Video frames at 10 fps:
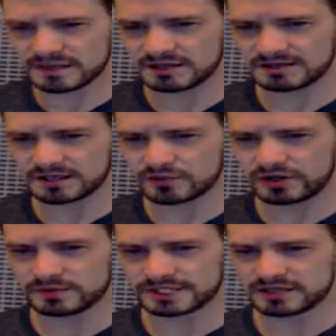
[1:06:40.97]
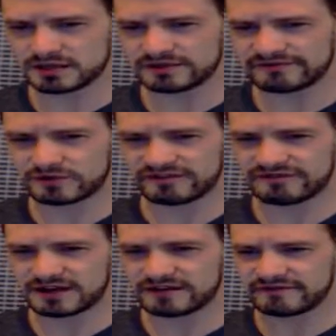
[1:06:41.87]
The submarine was sunk in
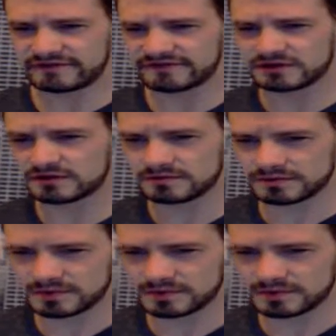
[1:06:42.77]
45 after